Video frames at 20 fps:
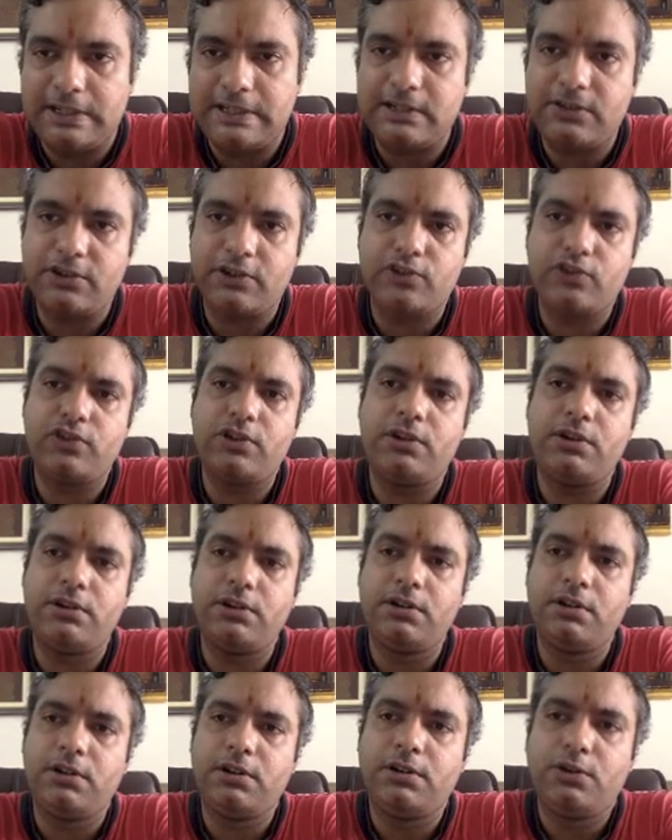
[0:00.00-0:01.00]
structure
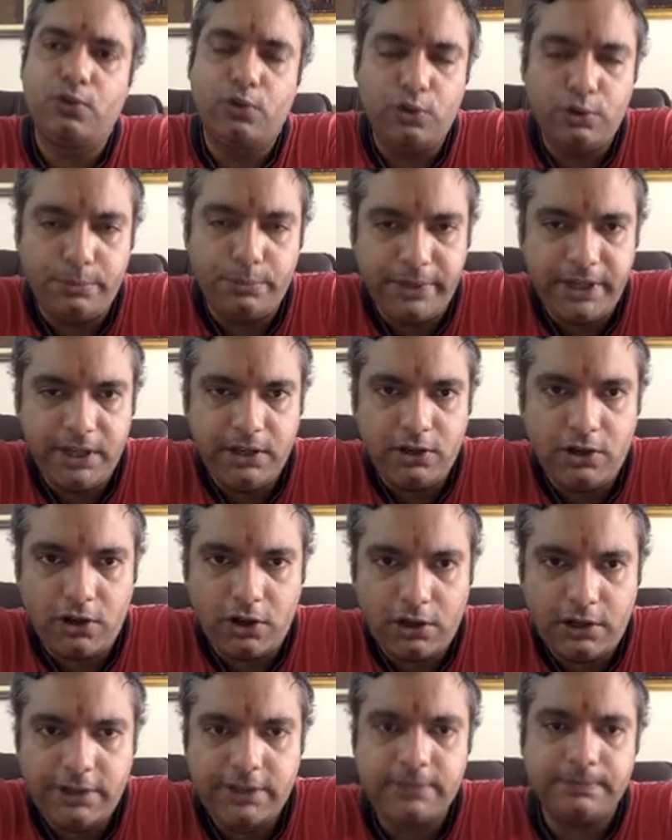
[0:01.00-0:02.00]
would be
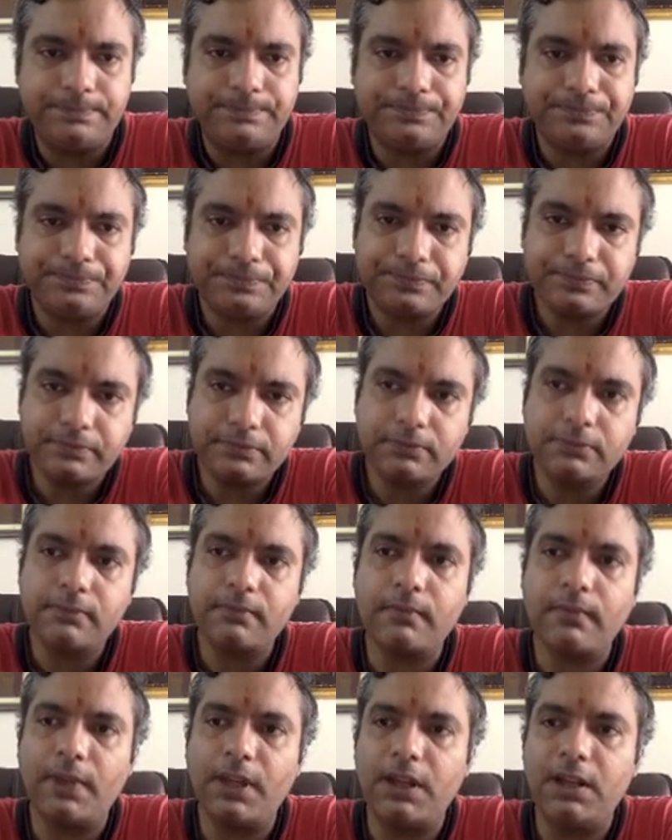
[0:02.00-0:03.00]
called
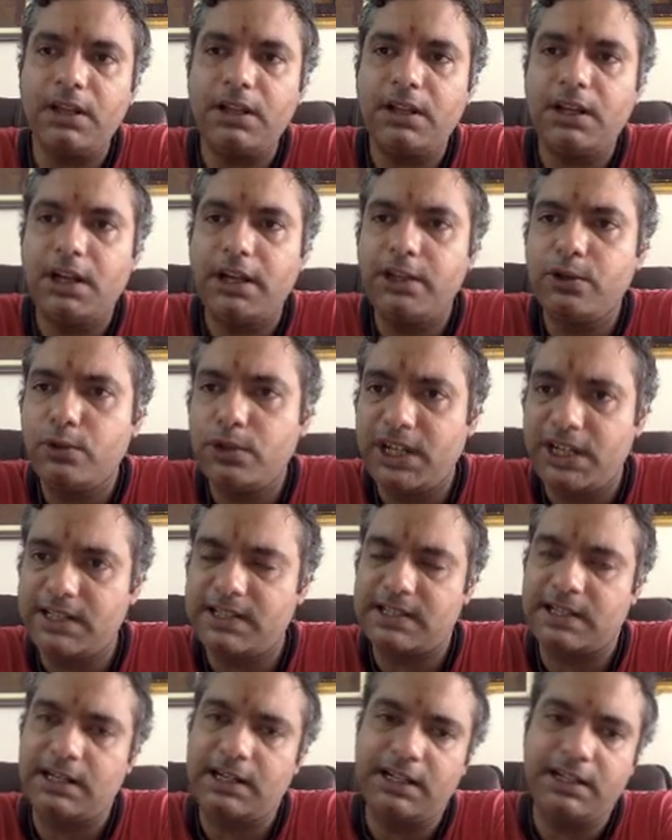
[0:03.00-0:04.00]
a unit
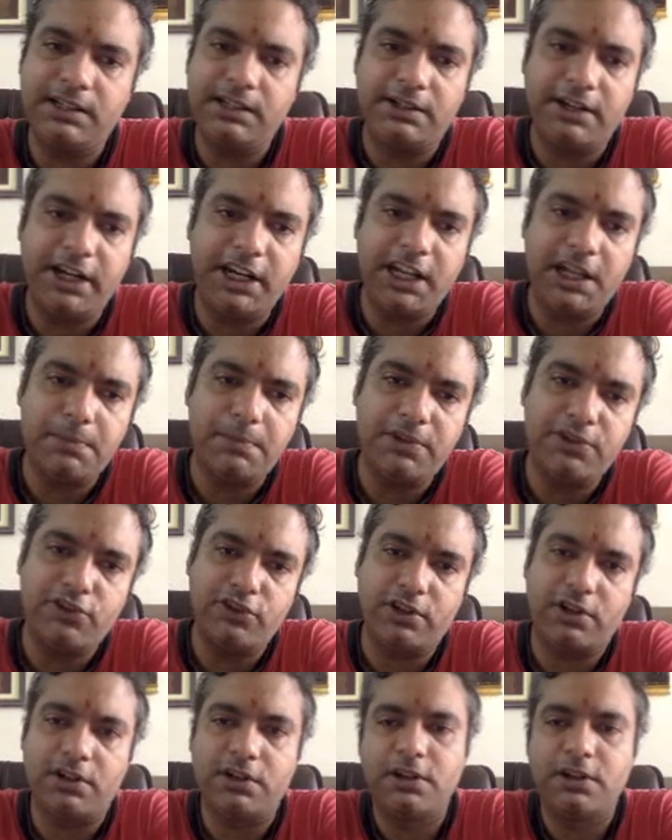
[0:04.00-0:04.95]
cell in 3 dimension.